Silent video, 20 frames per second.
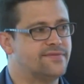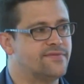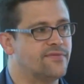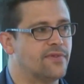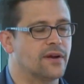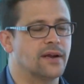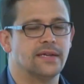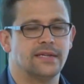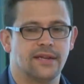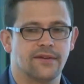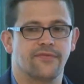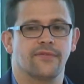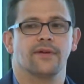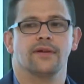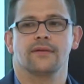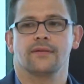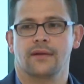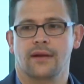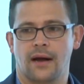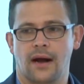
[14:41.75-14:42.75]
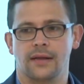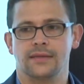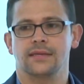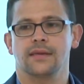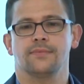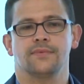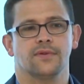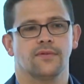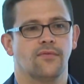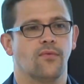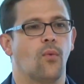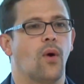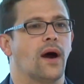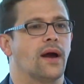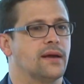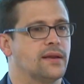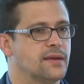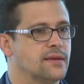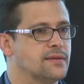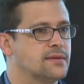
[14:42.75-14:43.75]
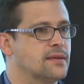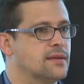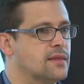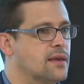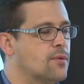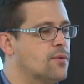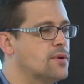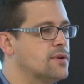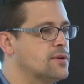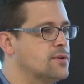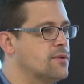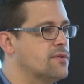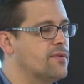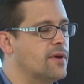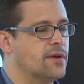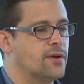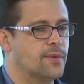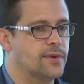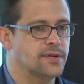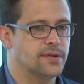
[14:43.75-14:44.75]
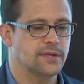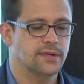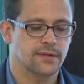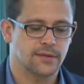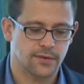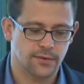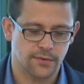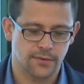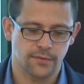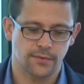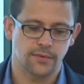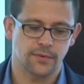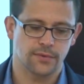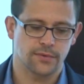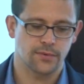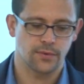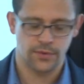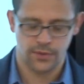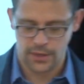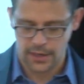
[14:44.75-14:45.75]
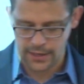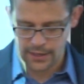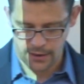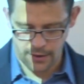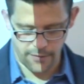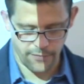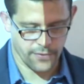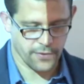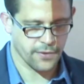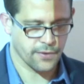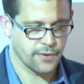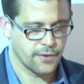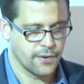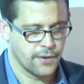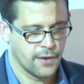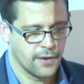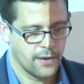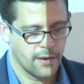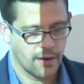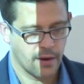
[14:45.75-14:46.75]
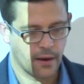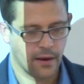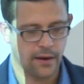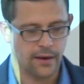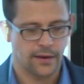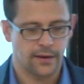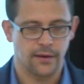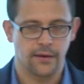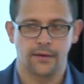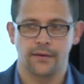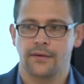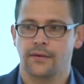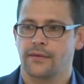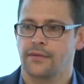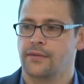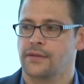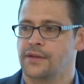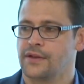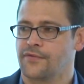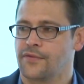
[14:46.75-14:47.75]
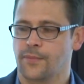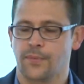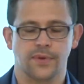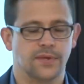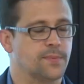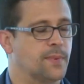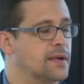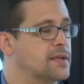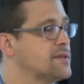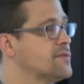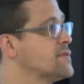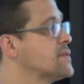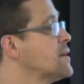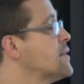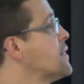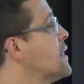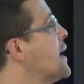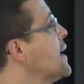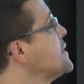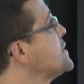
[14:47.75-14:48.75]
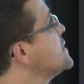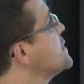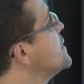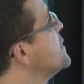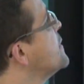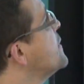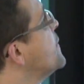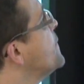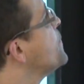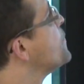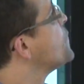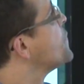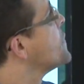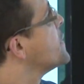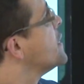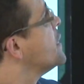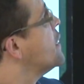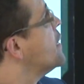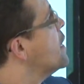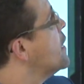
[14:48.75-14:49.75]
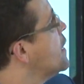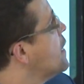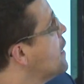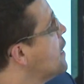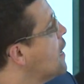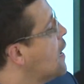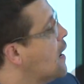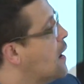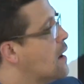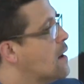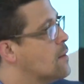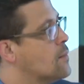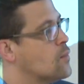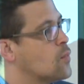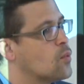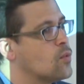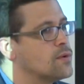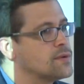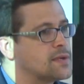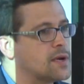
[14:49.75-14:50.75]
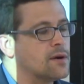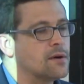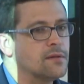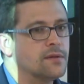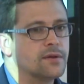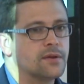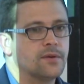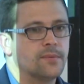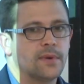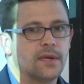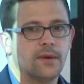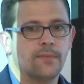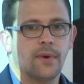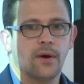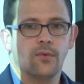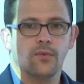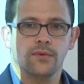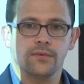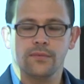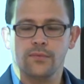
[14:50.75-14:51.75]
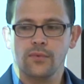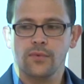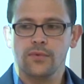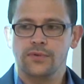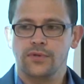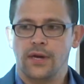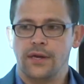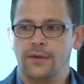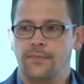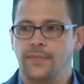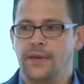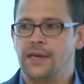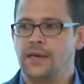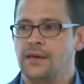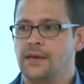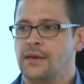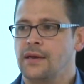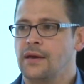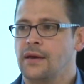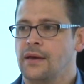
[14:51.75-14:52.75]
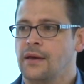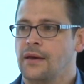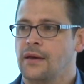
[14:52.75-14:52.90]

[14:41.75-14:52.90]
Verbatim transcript: very different concepts of why it is that they want to do evaluation, and so we'll, we'll try to cover uh, the different perspectives on that. Um, we'll talk a little bit about, we'll, we'll try to be